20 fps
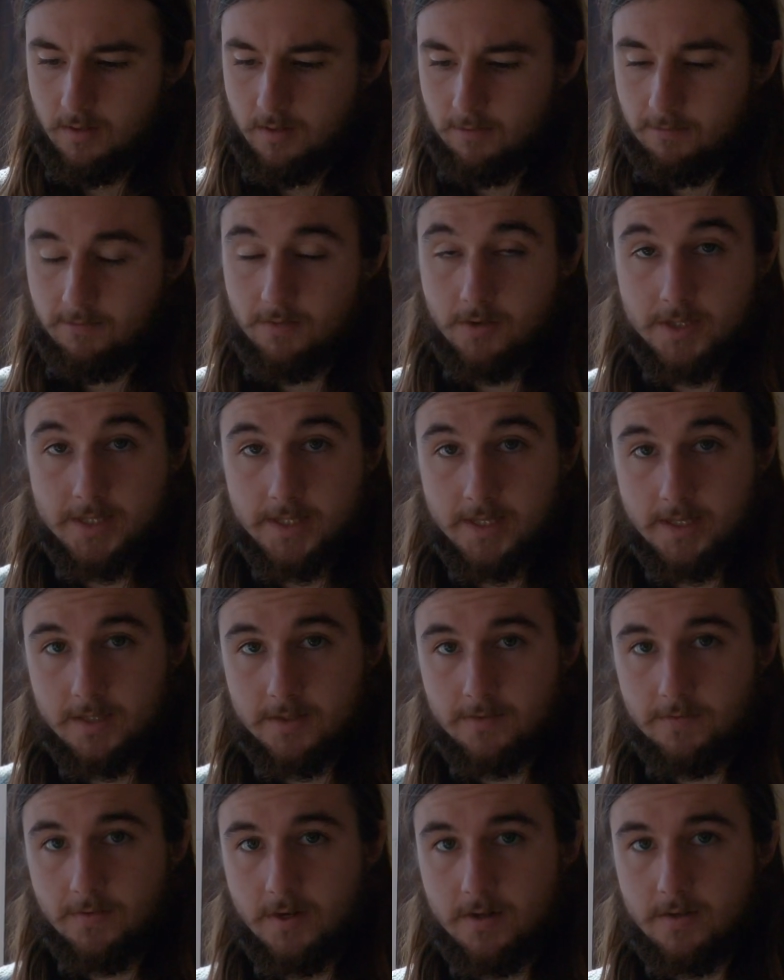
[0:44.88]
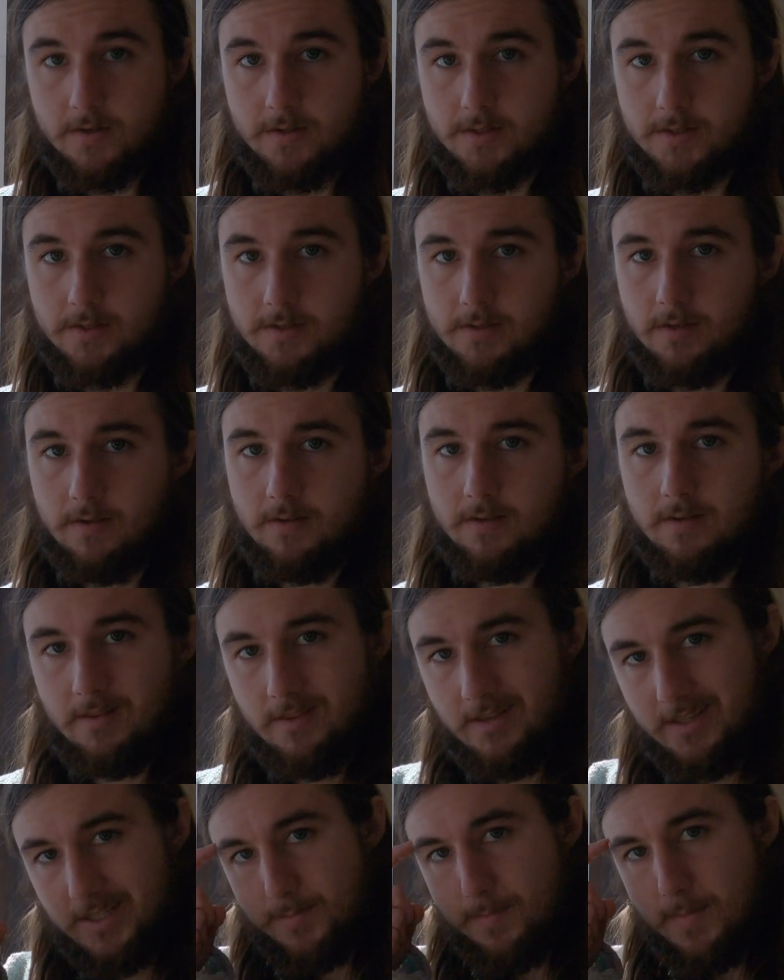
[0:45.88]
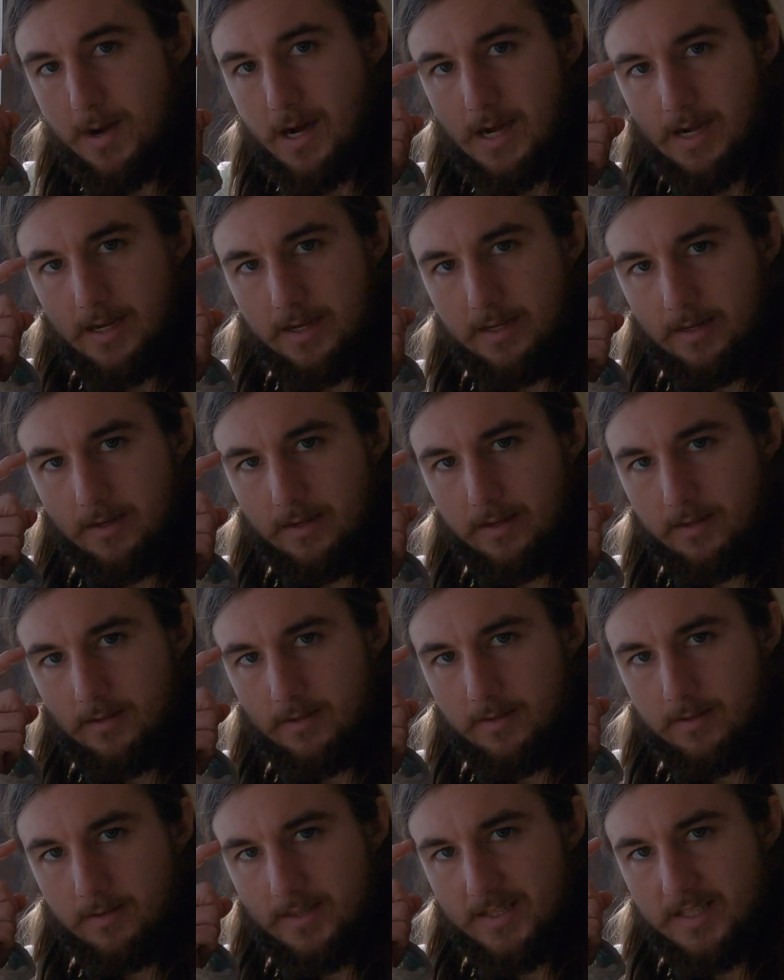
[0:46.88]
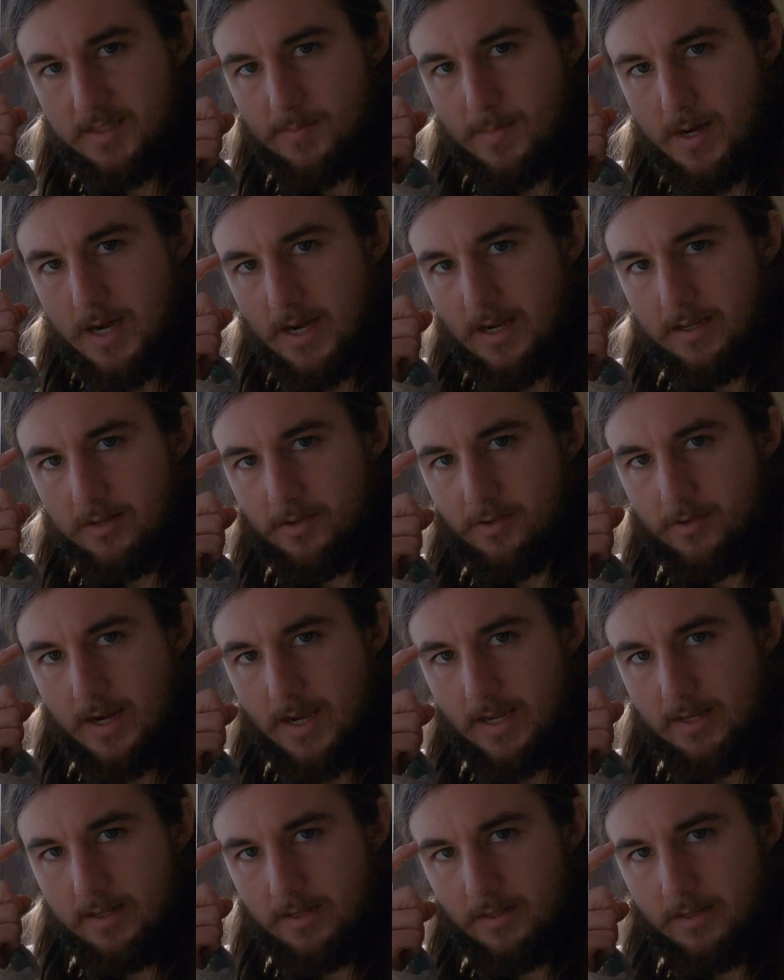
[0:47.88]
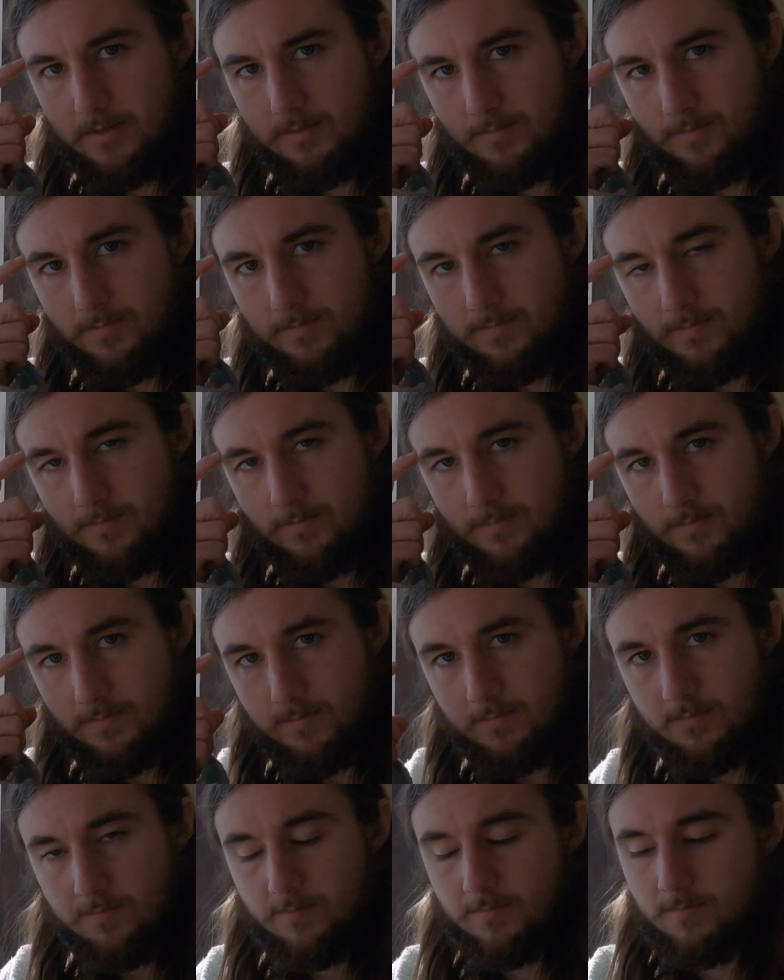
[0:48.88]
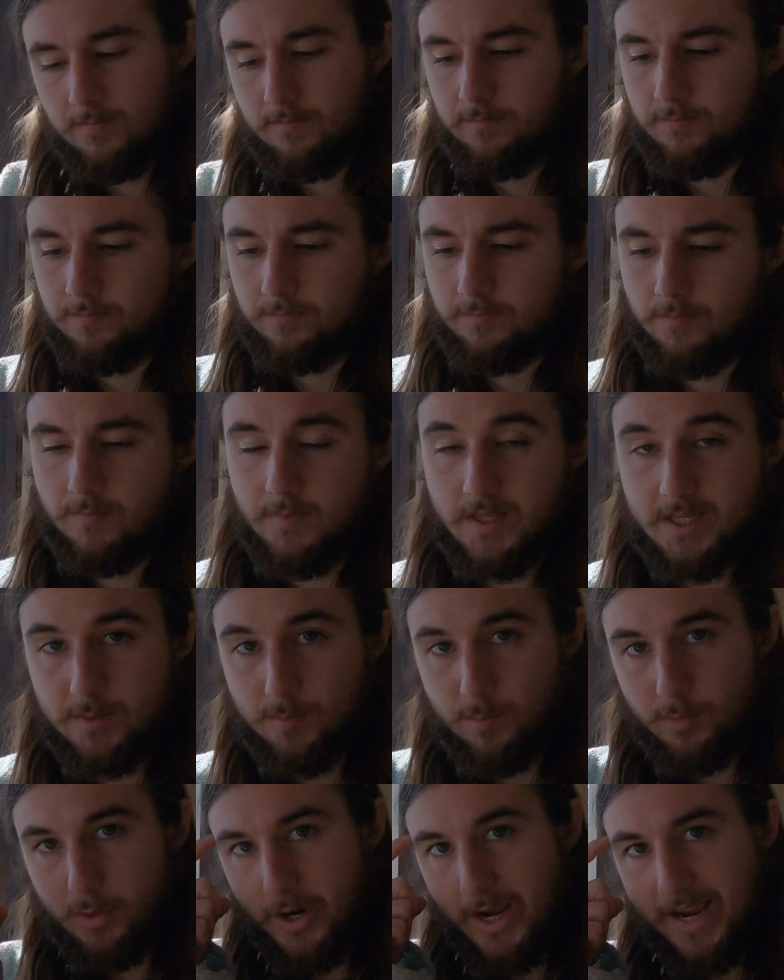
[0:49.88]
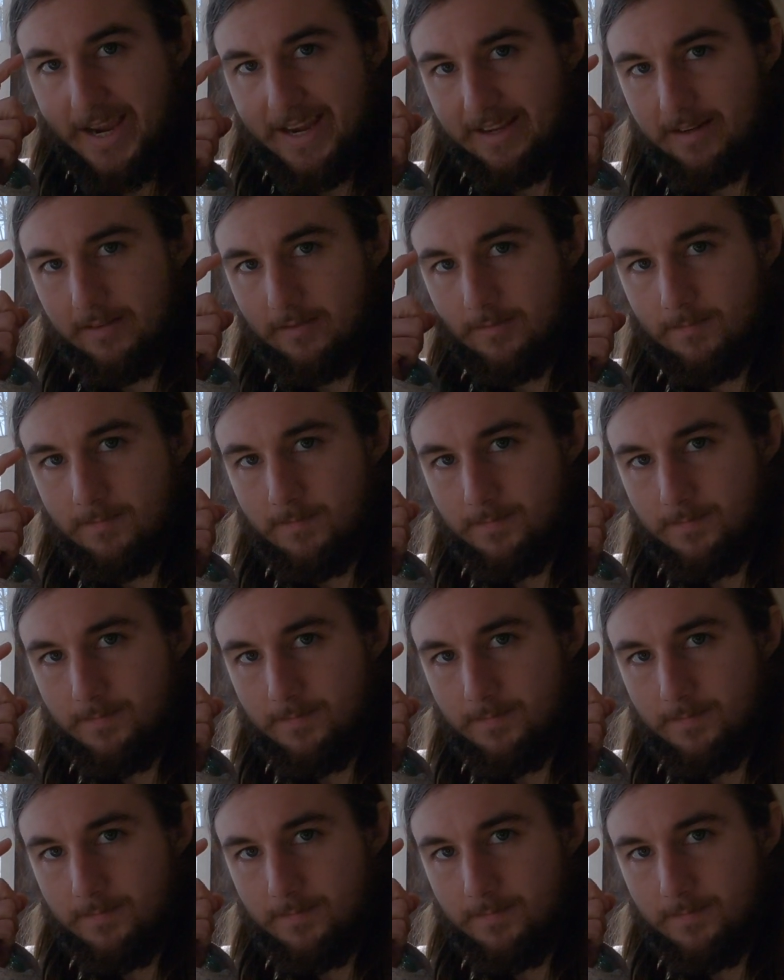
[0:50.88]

First things first, this mind right here, this brain.